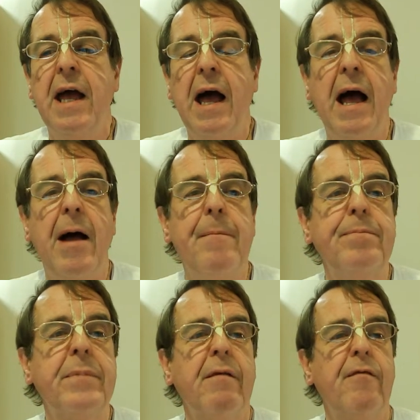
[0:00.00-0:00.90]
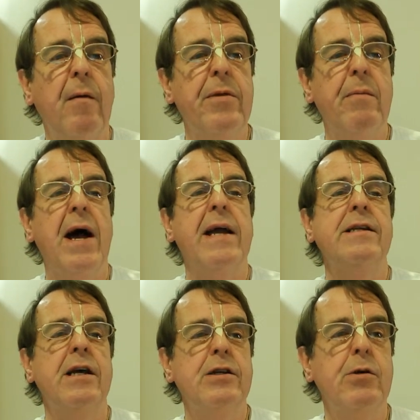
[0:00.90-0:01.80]
from the
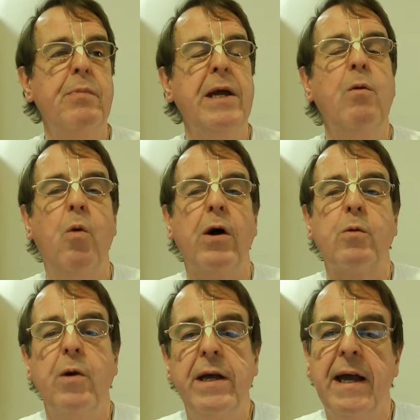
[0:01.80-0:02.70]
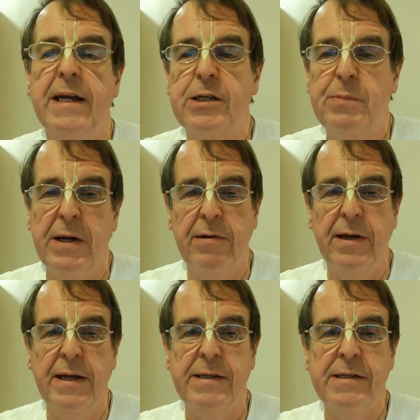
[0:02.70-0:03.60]
mind to be what we
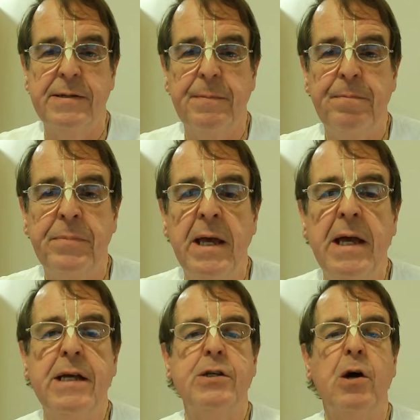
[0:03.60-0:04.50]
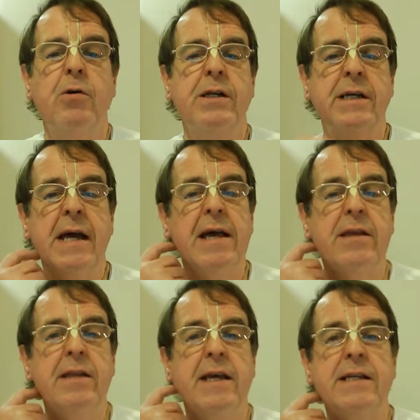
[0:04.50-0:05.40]
experience. So
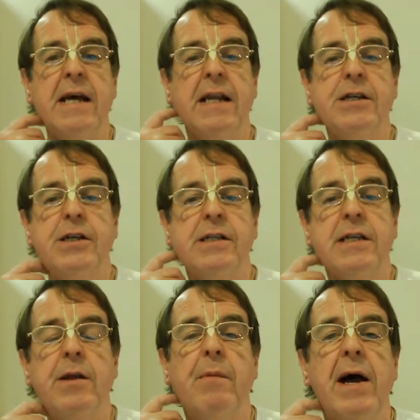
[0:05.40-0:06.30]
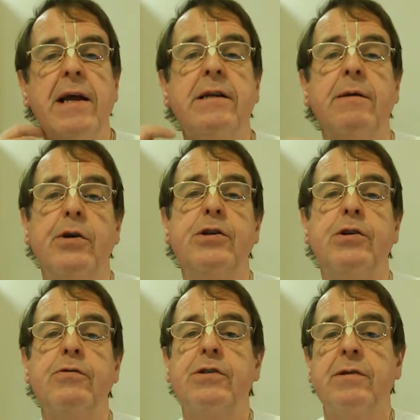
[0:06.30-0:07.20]
together the intelligence and the mind
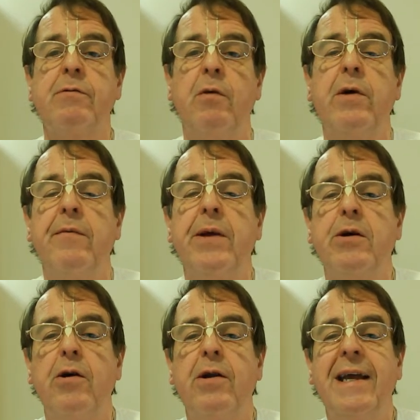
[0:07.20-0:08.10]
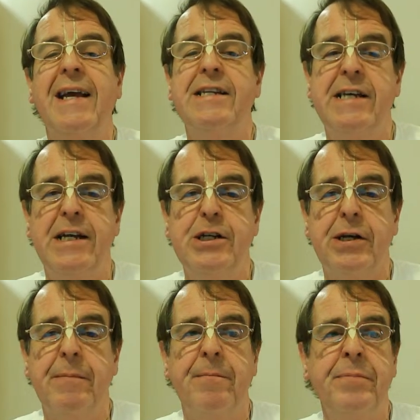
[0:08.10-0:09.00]
produce what we have been calling intention.